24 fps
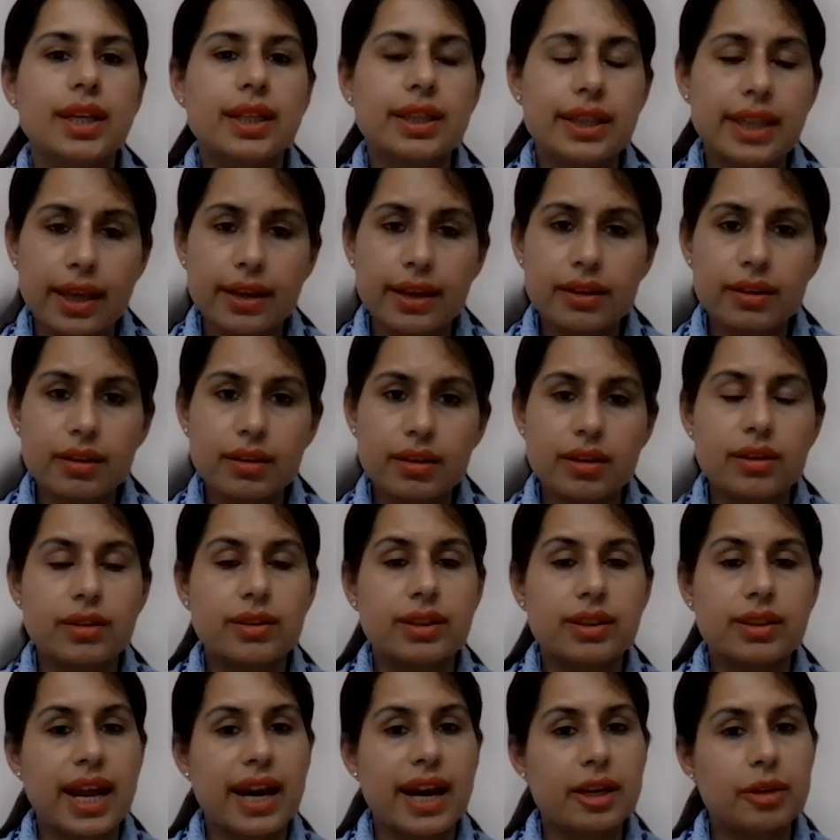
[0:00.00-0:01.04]
then
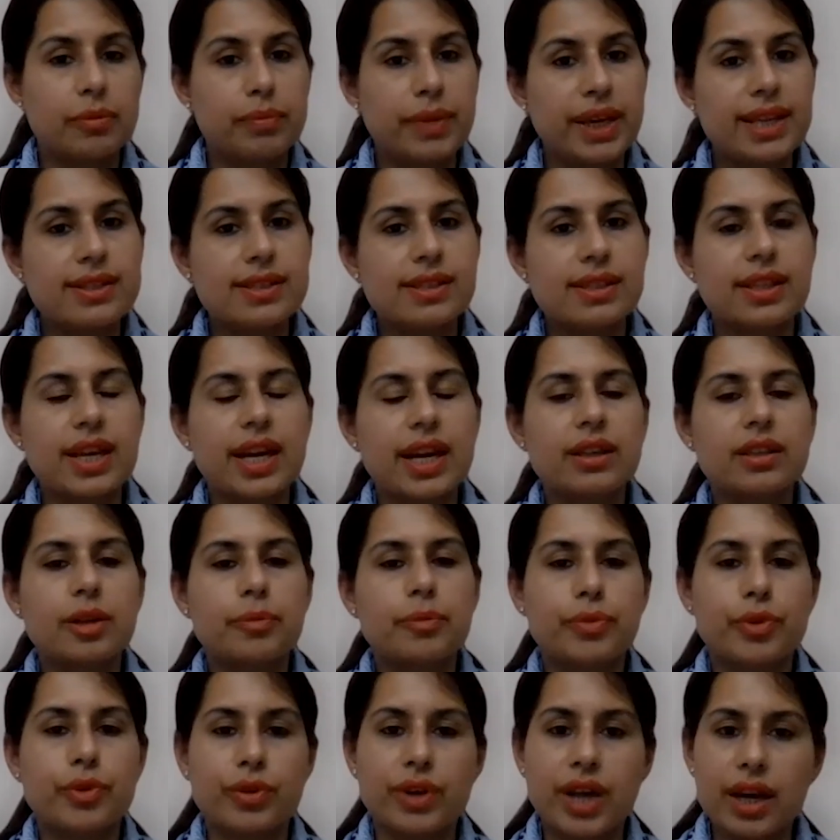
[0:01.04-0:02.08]
that means that
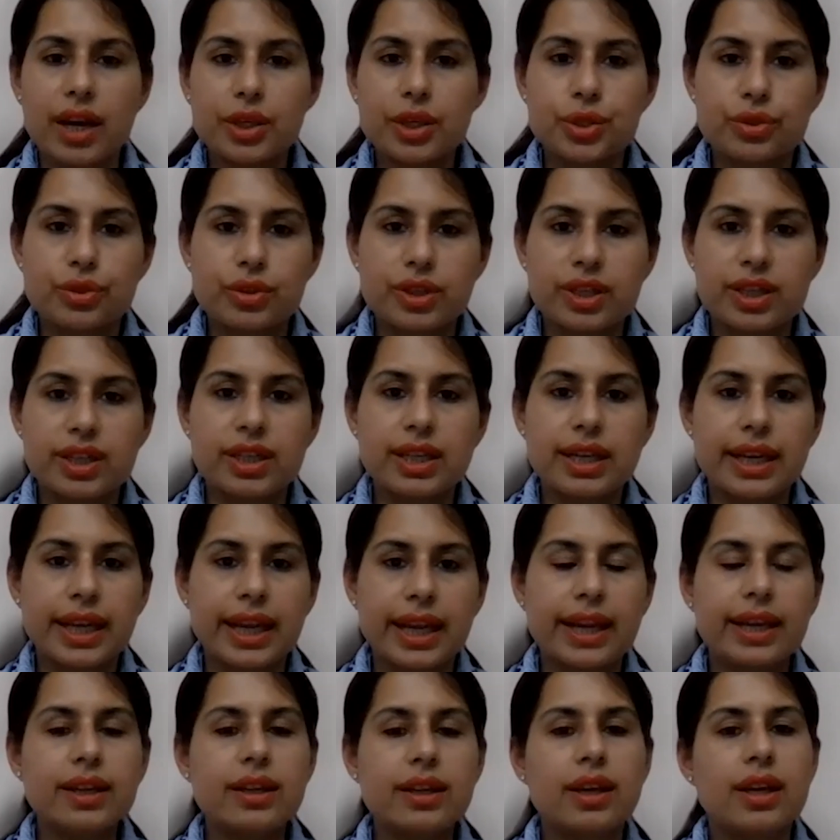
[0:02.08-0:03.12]
the product should
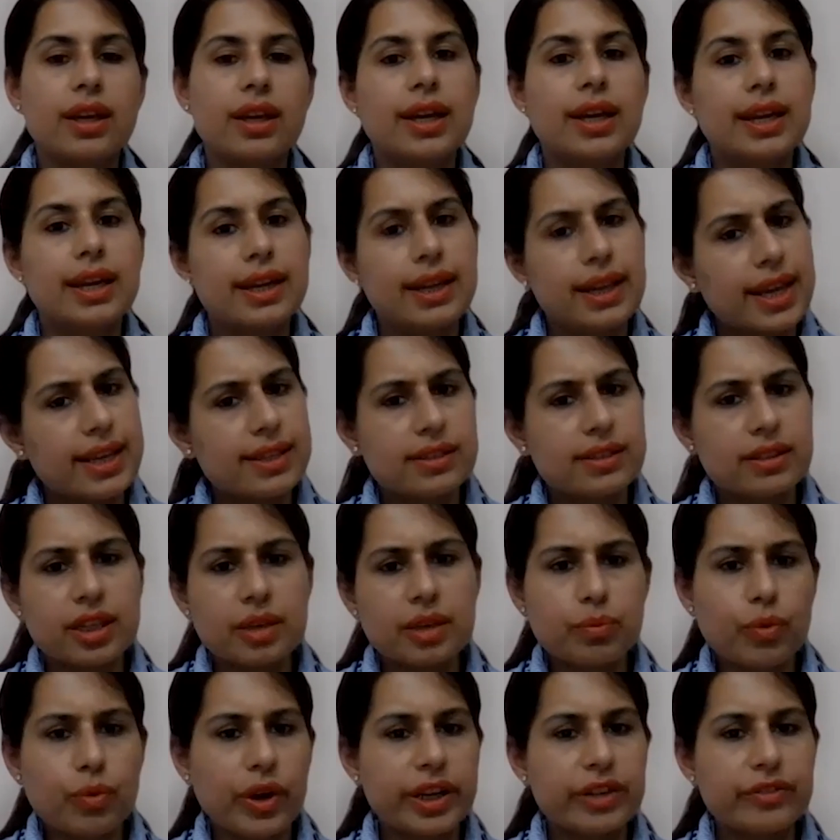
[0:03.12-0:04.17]
contain less
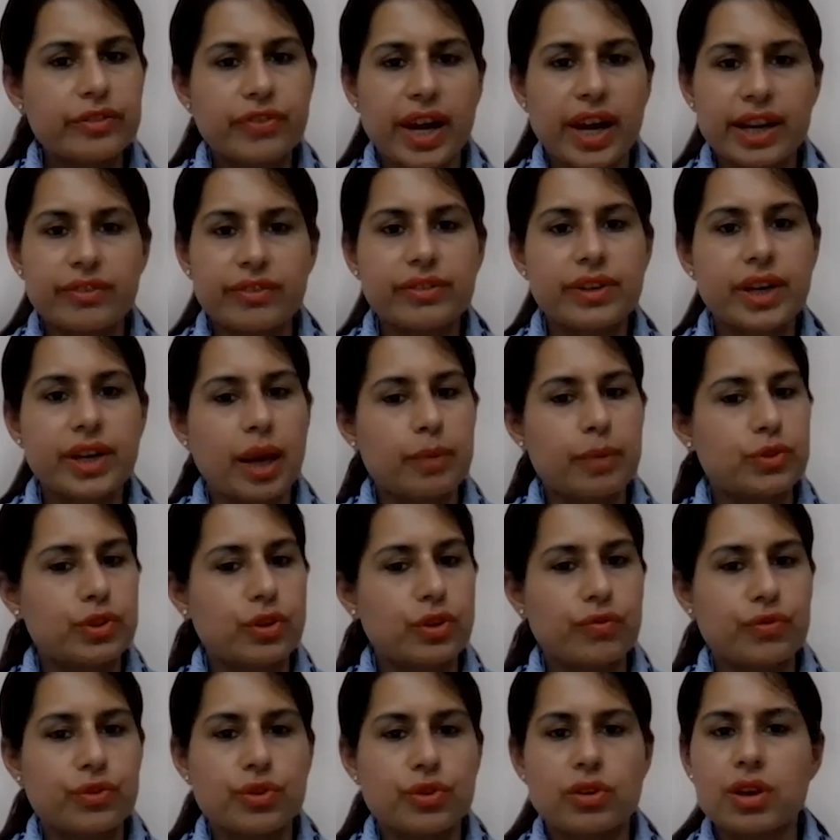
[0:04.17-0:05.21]
than 0.5 grams
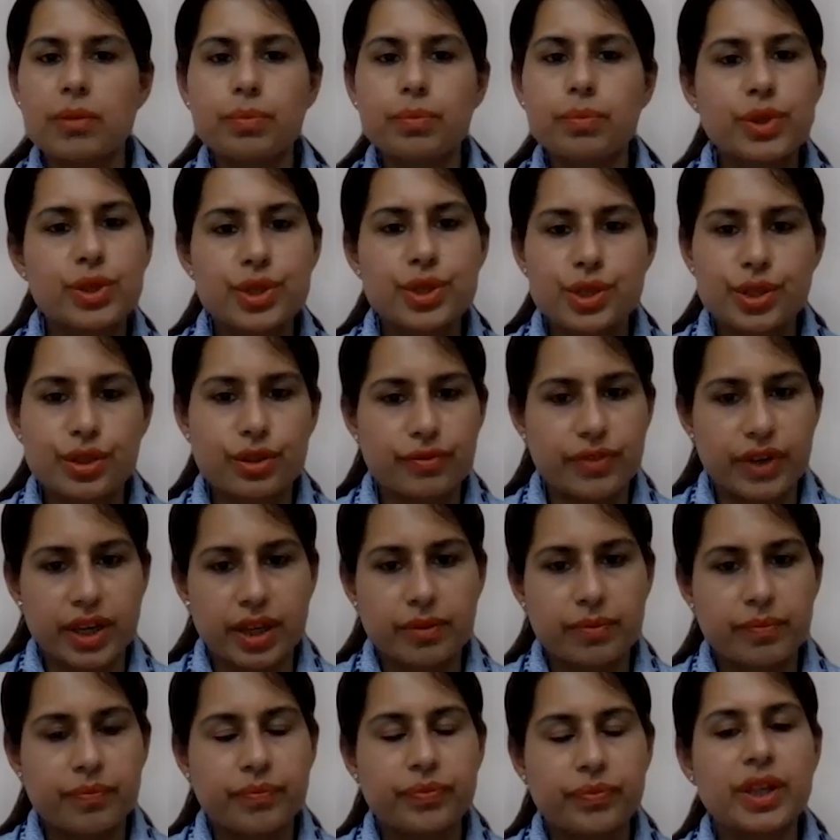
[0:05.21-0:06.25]
of sugar per
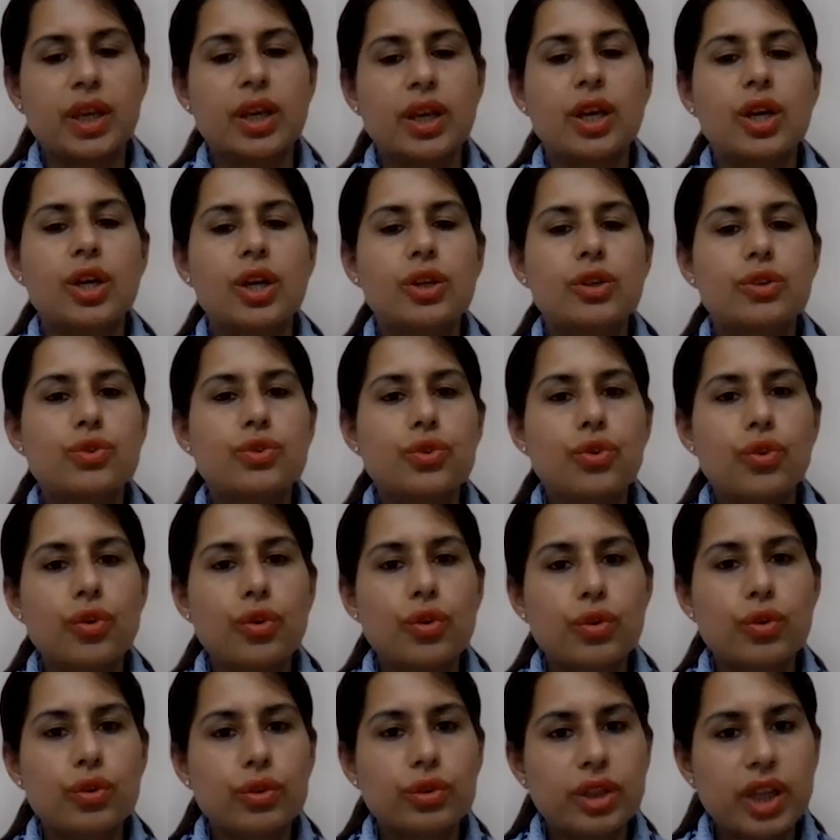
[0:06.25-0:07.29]
serving.
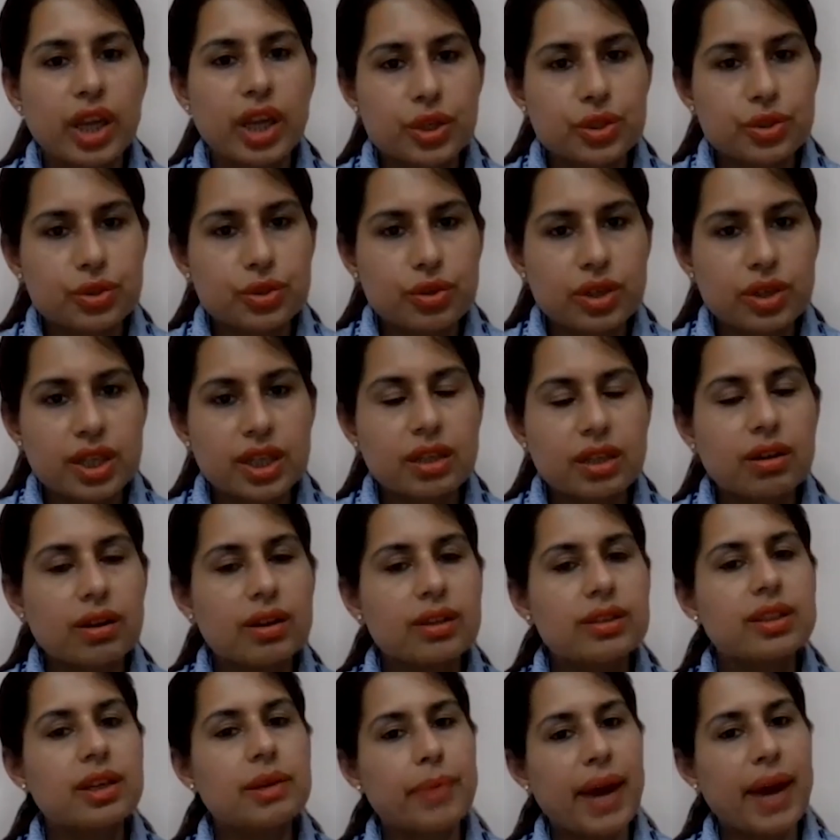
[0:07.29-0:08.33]
So they should
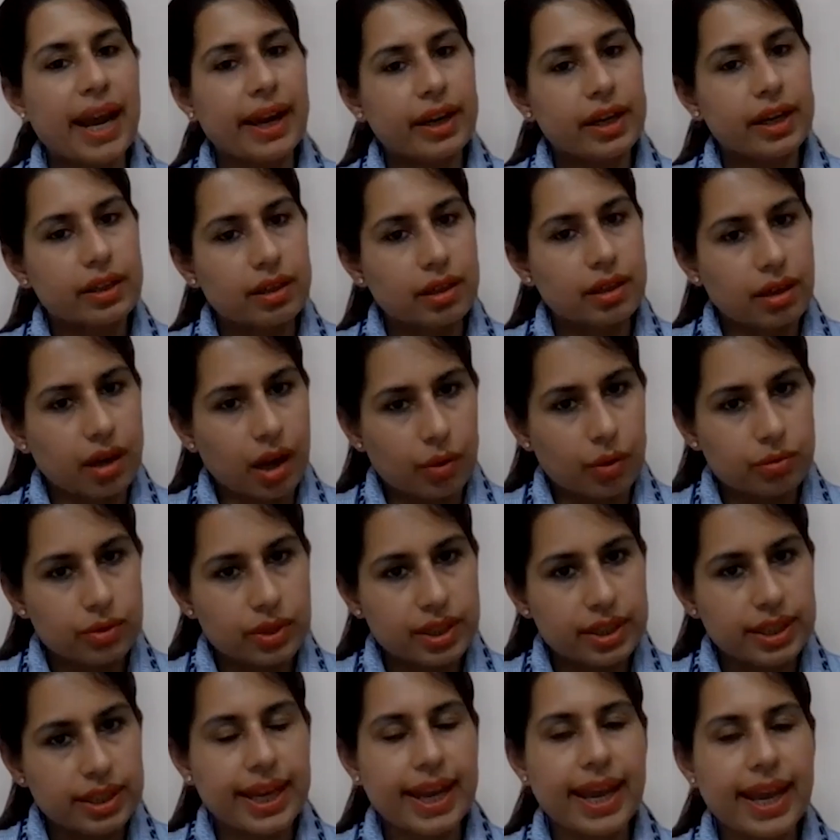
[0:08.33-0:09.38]
turn the packet
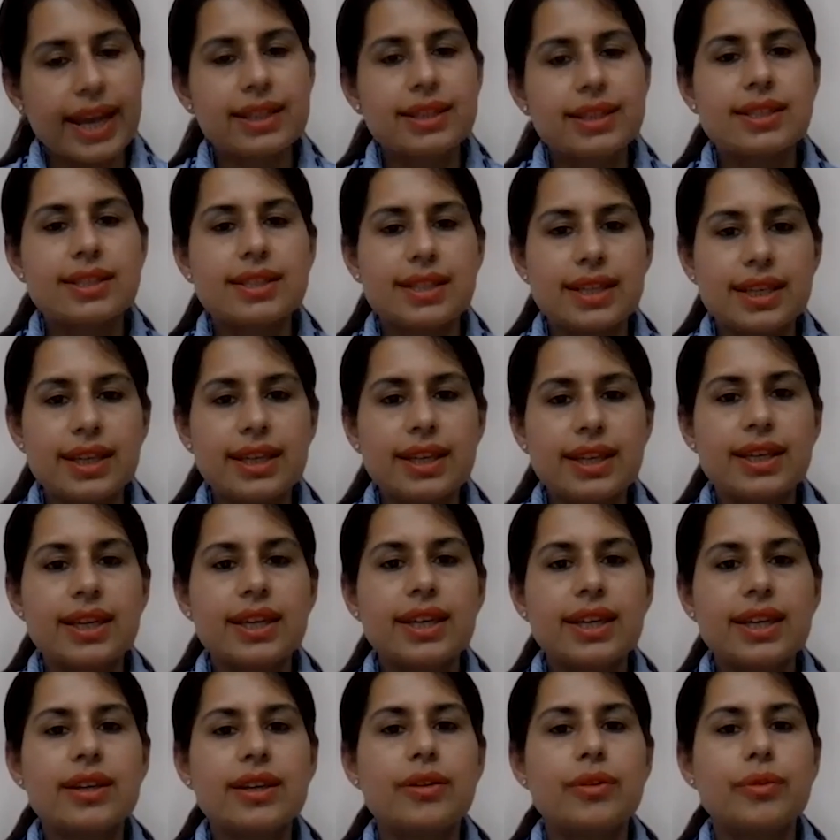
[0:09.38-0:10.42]
around and
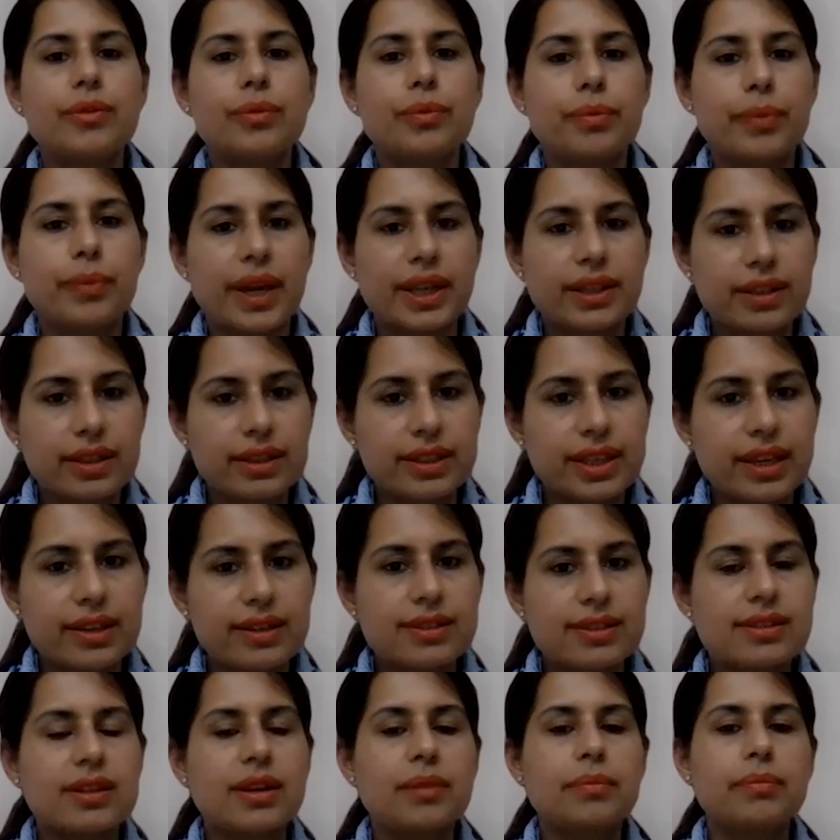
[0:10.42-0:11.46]
see whether there
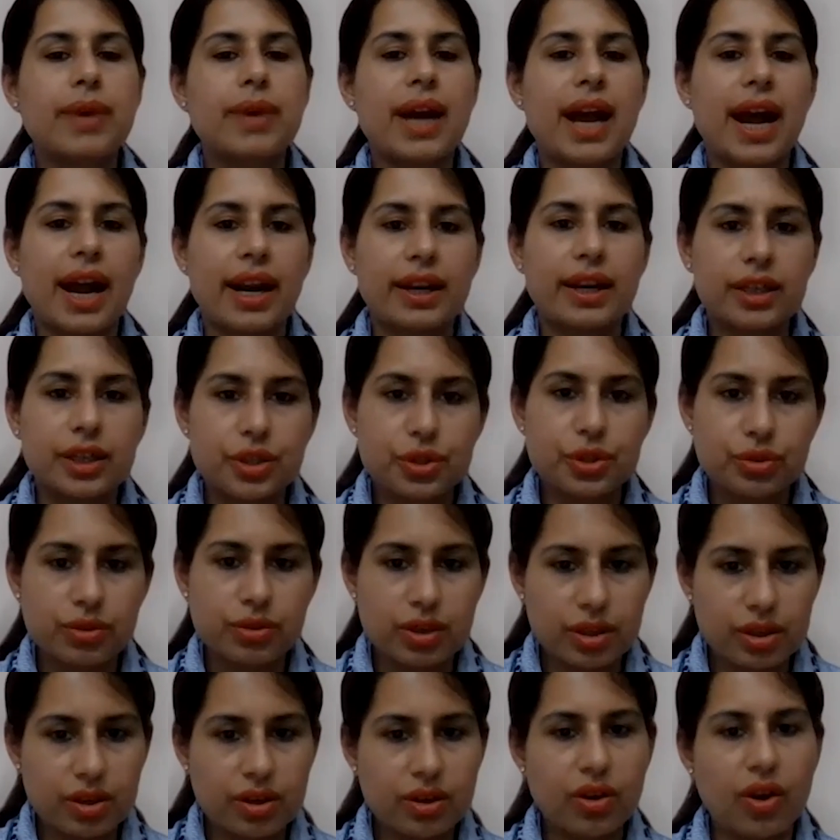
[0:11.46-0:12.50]
is some added
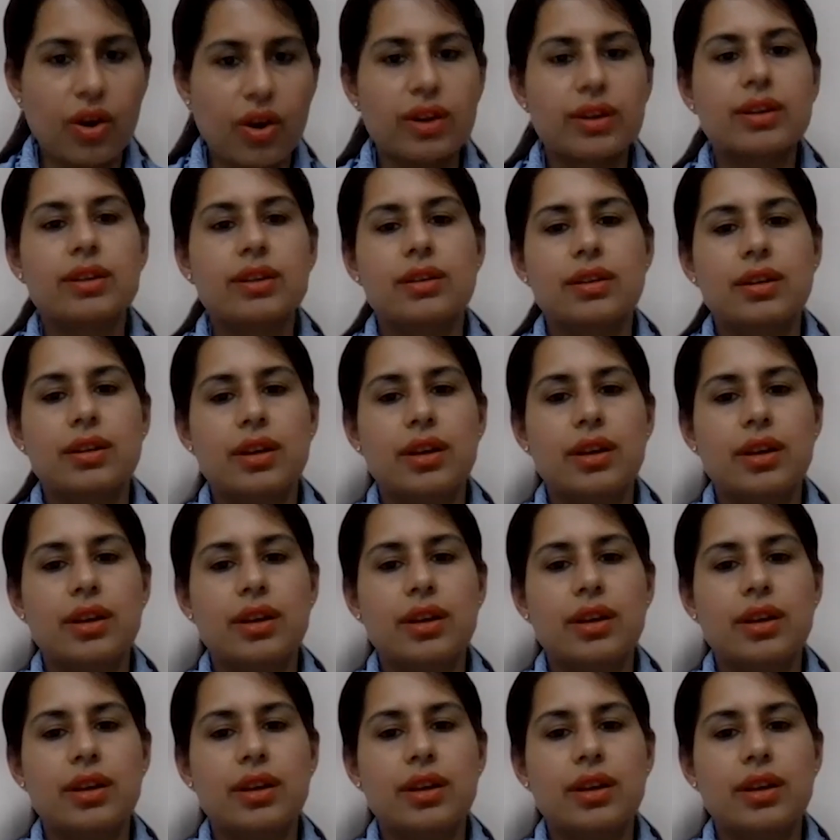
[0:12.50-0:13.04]
sugar or not.